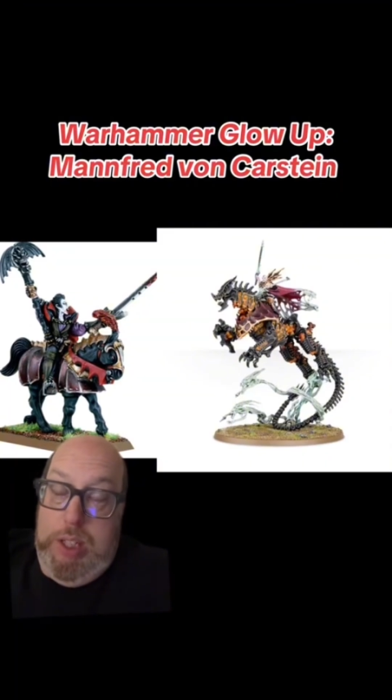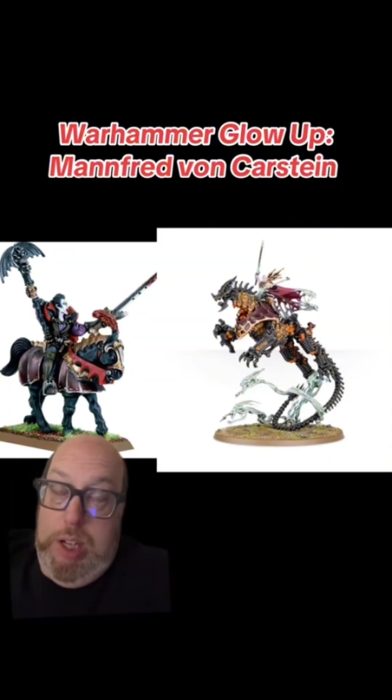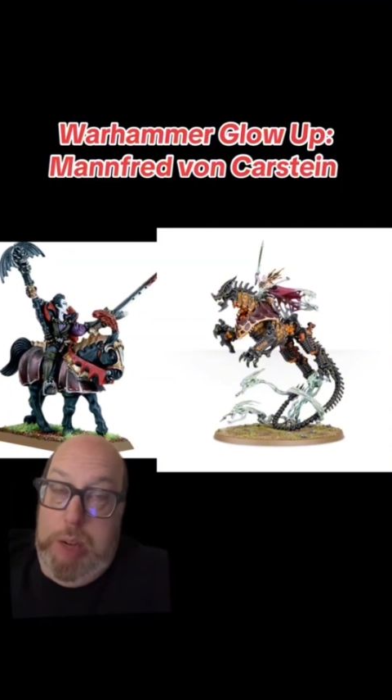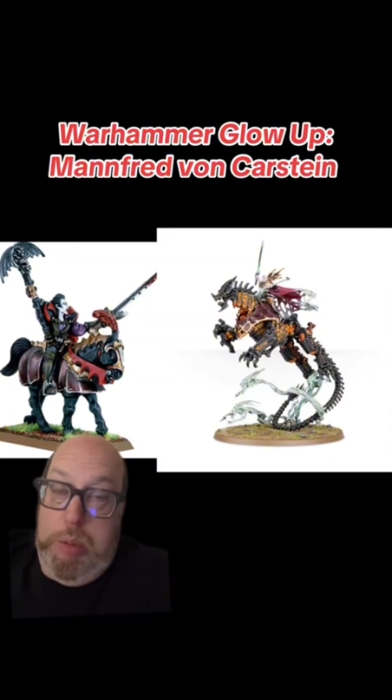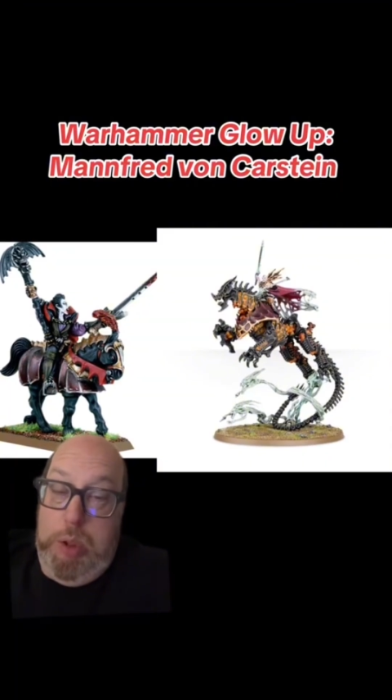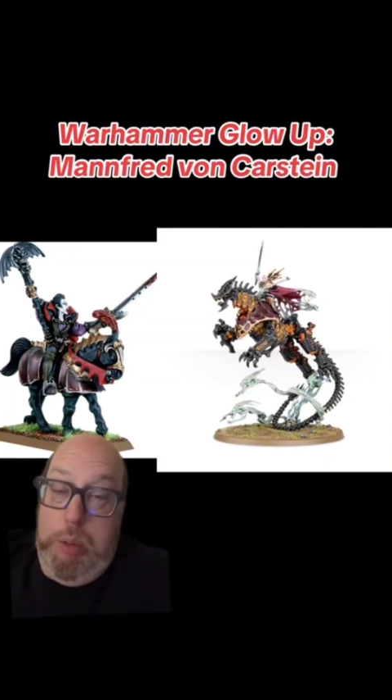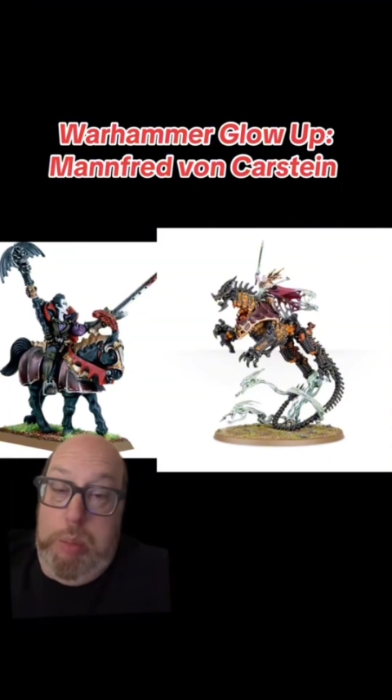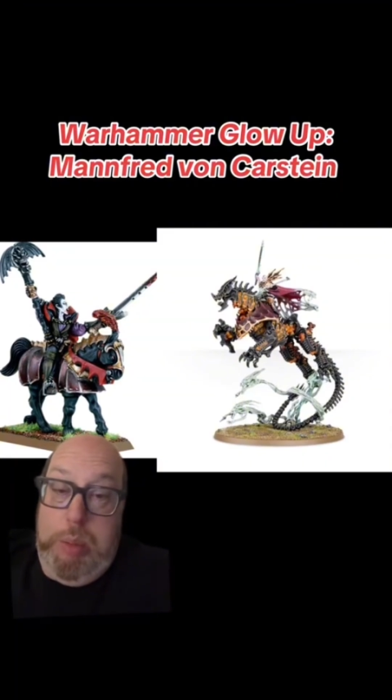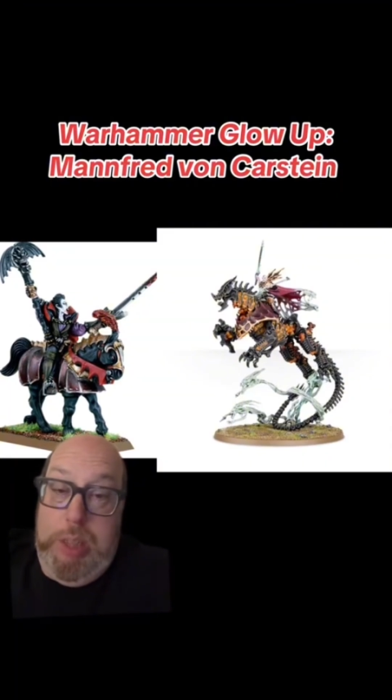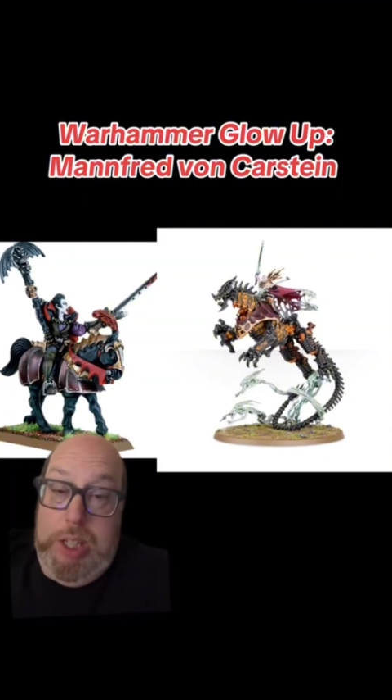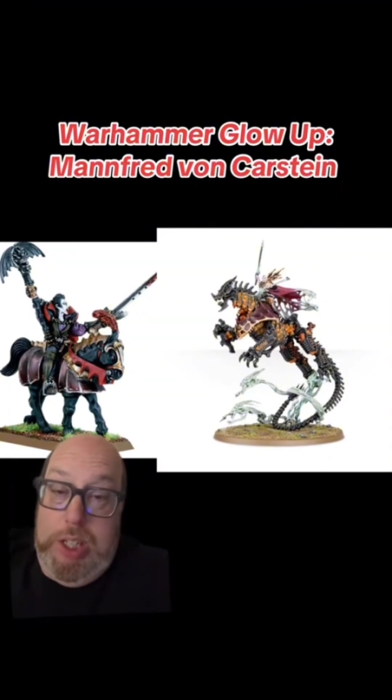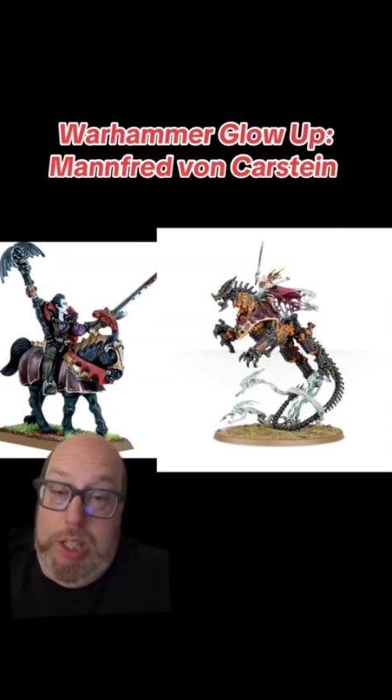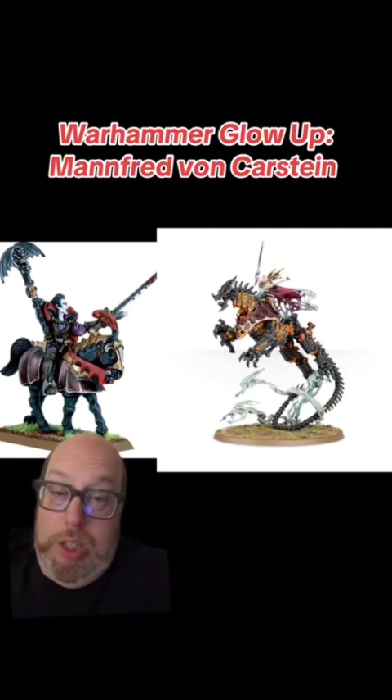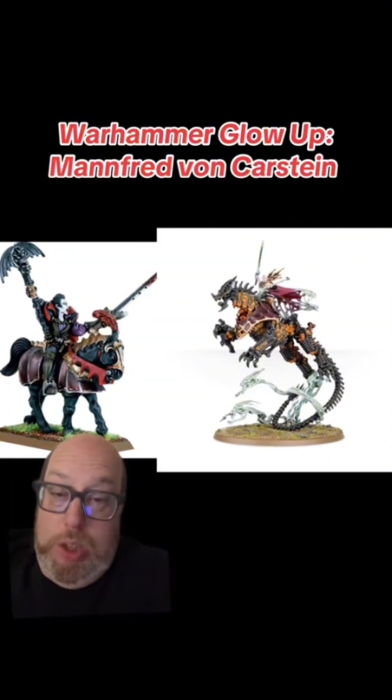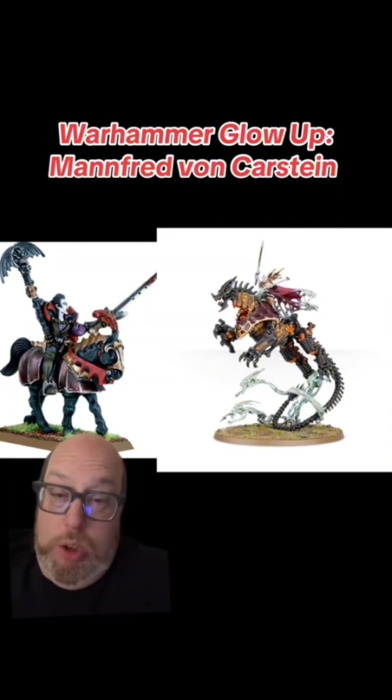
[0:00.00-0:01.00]
an absolute
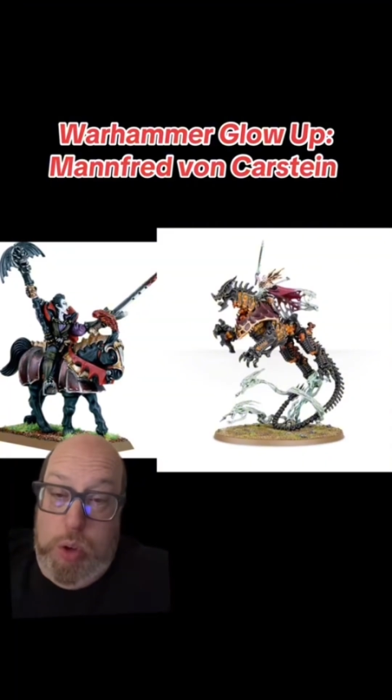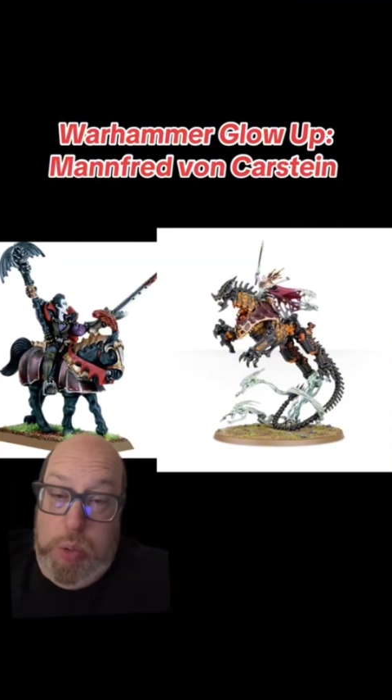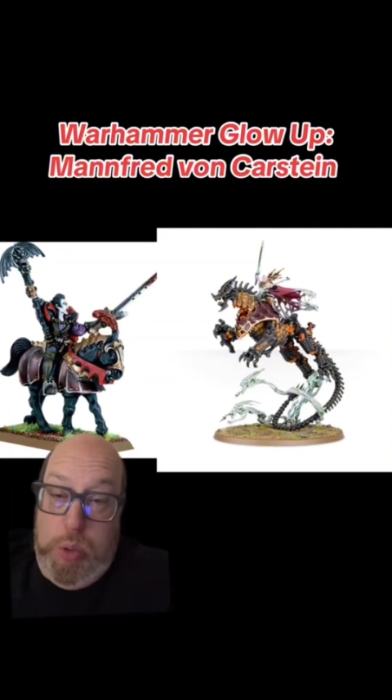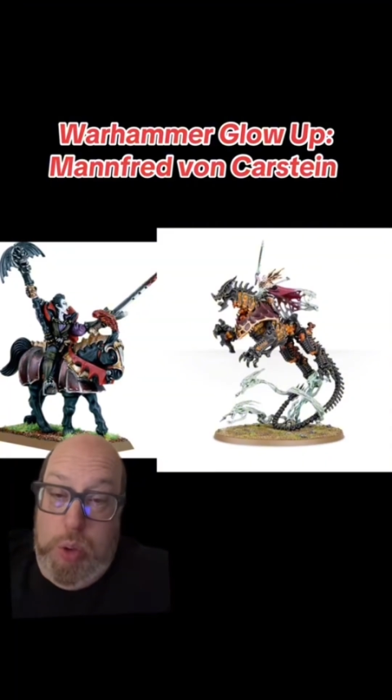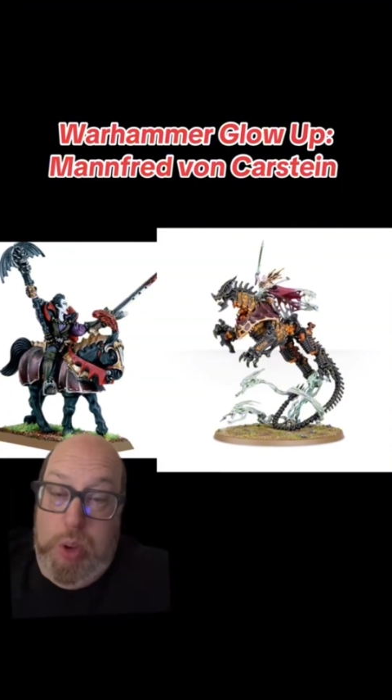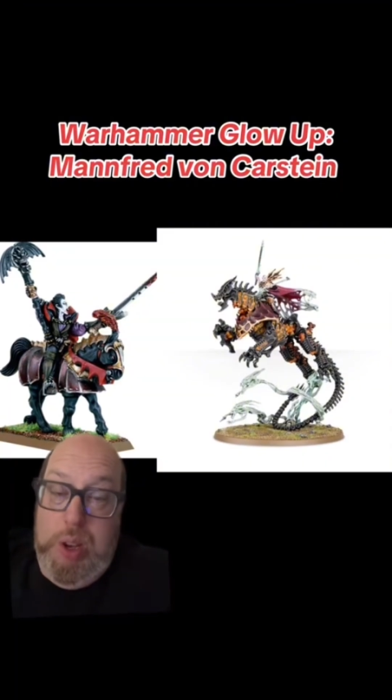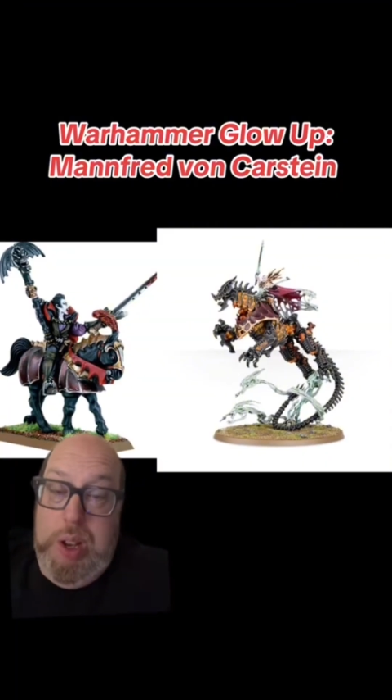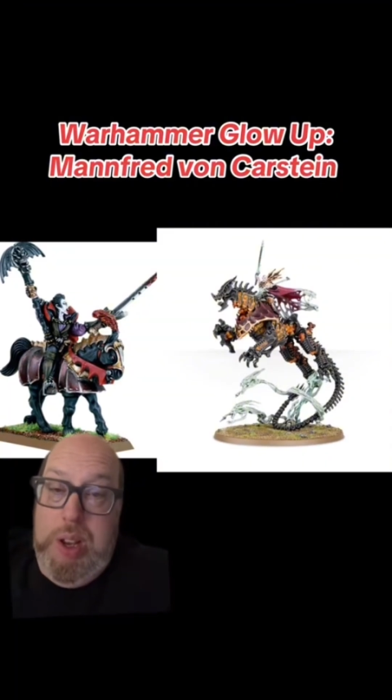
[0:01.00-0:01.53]
beast in Total War.